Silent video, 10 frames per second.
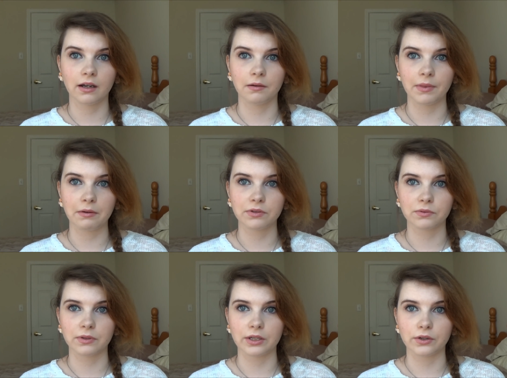Um, that was
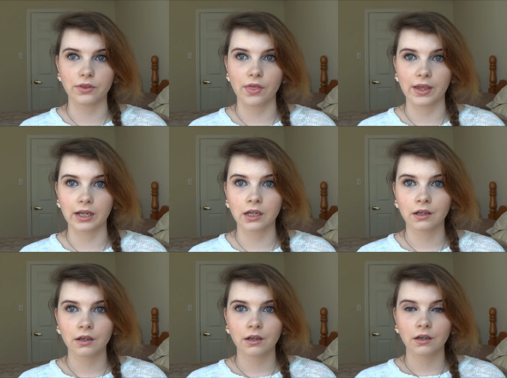a really good thing.
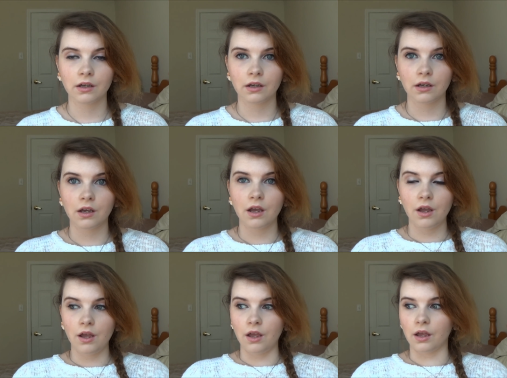
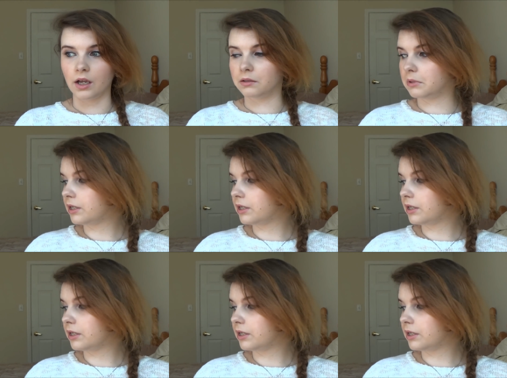Um,